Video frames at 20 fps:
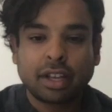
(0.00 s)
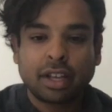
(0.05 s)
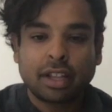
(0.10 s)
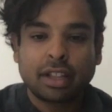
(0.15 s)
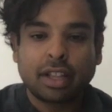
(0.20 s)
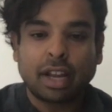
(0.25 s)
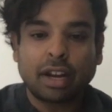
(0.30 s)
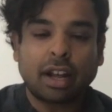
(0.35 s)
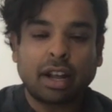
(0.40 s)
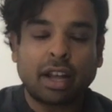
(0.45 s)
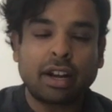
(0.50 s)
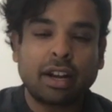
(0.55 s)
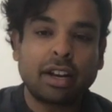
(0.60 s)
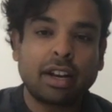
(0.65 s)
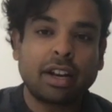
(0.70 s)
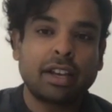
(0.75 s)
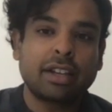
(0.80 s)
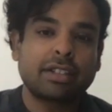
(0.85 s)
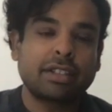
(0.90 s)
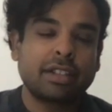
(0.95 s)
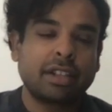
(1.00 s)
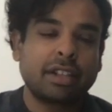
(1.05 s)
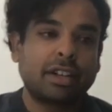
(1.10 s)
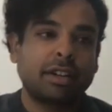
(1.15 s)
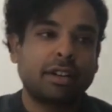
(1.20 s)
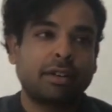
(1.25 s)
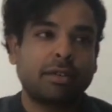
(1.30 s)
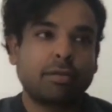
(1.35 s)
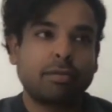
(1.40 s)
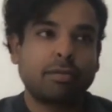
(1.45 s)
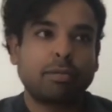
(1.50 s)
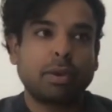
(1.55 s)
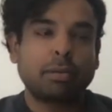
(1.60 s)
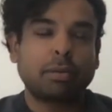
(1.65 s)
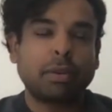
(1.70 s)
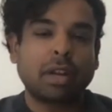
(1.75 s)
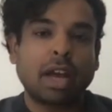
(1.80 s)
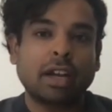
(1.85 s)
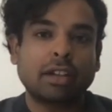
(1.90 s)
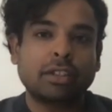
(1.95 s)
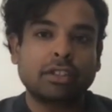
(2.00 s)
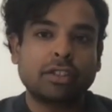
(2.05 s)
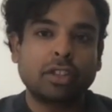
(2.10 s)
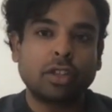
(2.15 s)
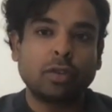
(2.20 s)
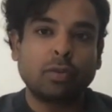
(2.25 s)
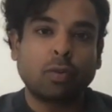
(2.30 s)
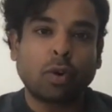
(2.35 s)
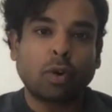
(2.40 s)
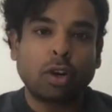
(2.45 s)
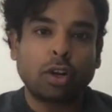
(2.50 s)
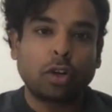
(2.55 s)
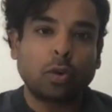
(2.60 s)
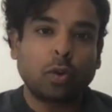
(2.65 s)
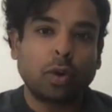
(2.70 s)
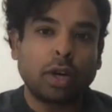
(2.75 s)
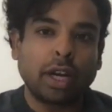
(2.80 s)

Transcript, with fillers: That I realized that people actually want to